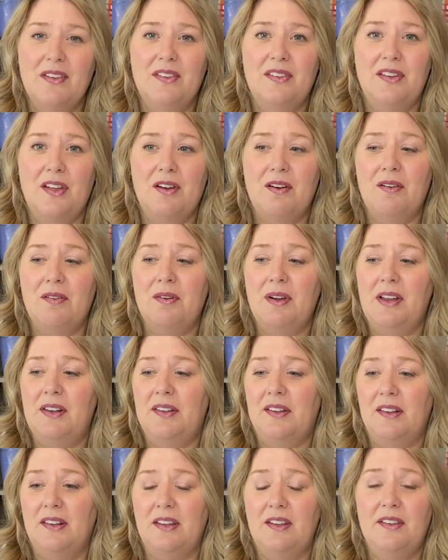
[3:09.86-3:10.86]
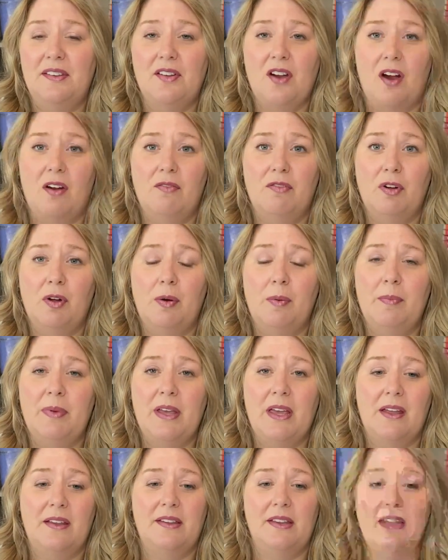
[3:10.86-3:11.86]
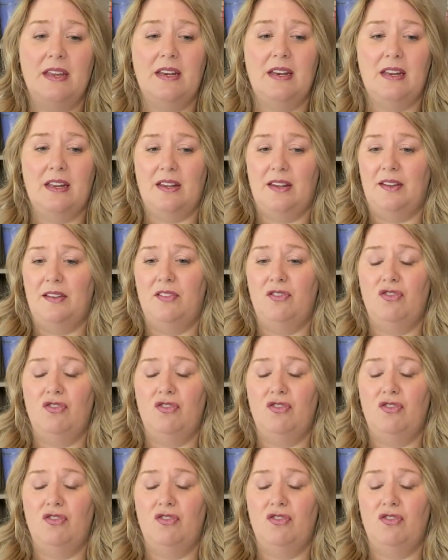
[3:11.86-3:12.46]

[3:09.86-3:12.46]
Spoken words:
So it's the least harmful because it is